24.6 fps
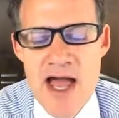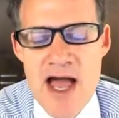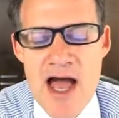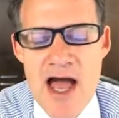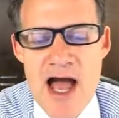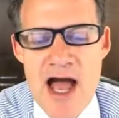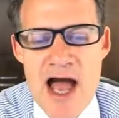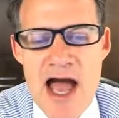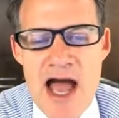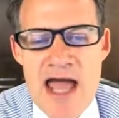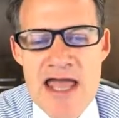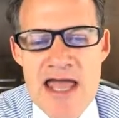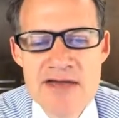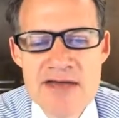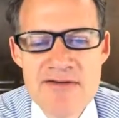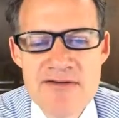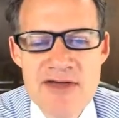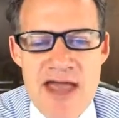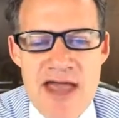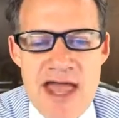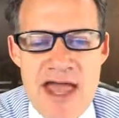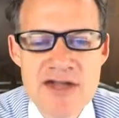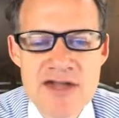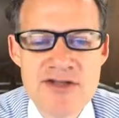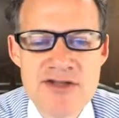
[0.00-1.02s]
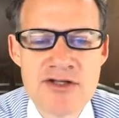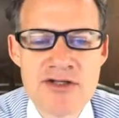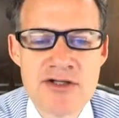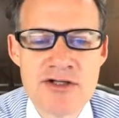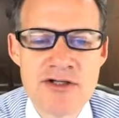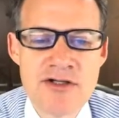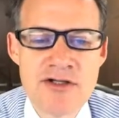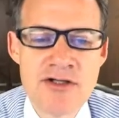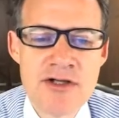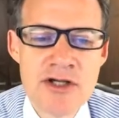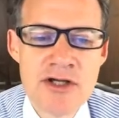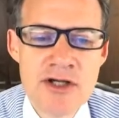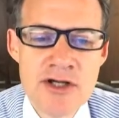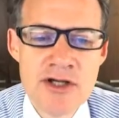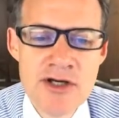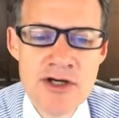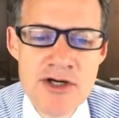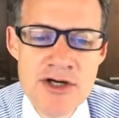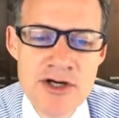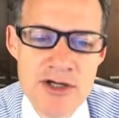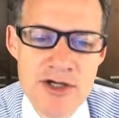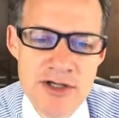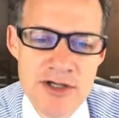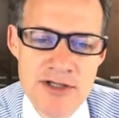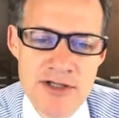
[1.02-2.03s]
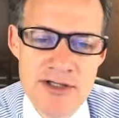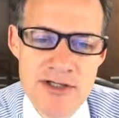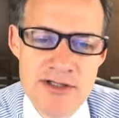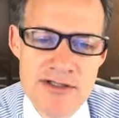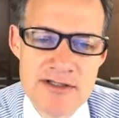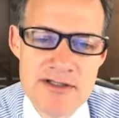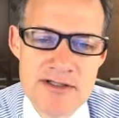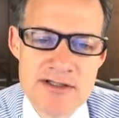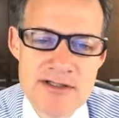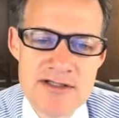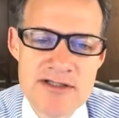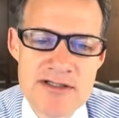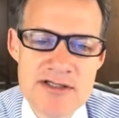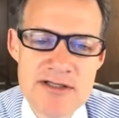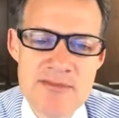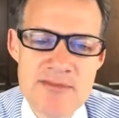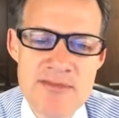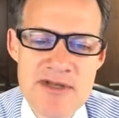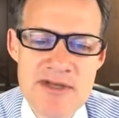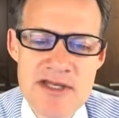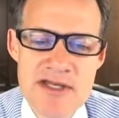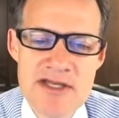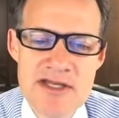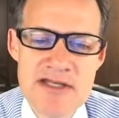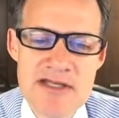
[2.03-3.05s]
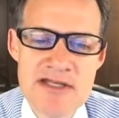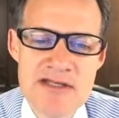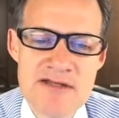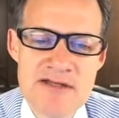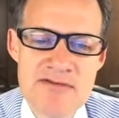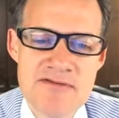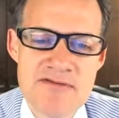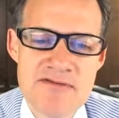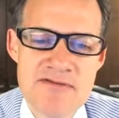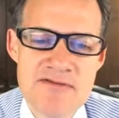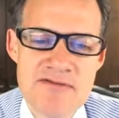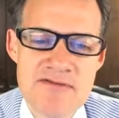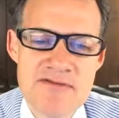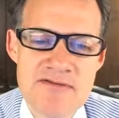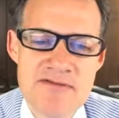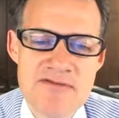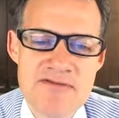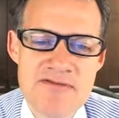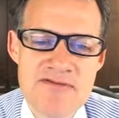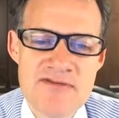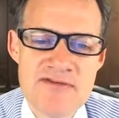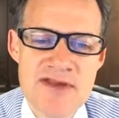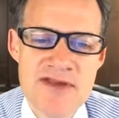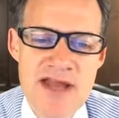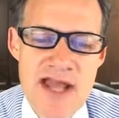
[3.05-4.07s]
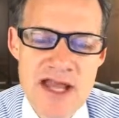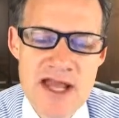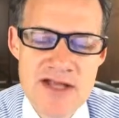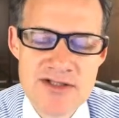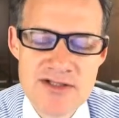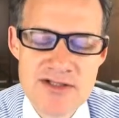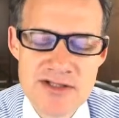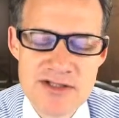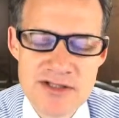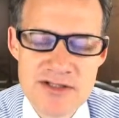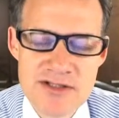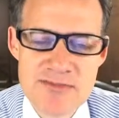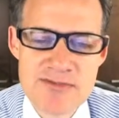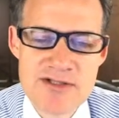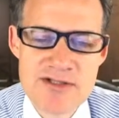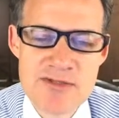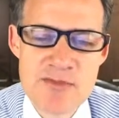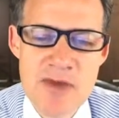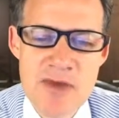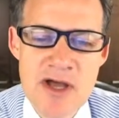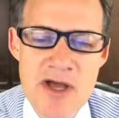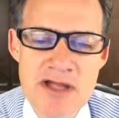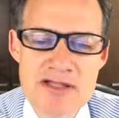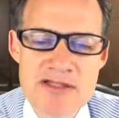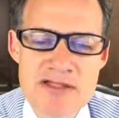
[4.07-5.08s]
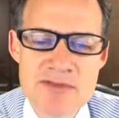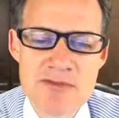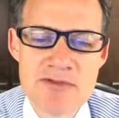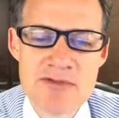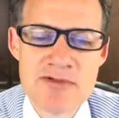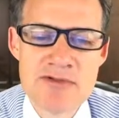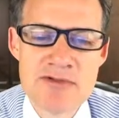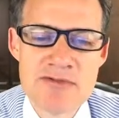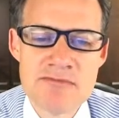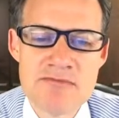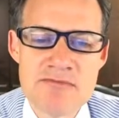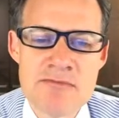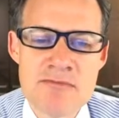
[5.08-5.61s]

I have had to learn to be financially responsible.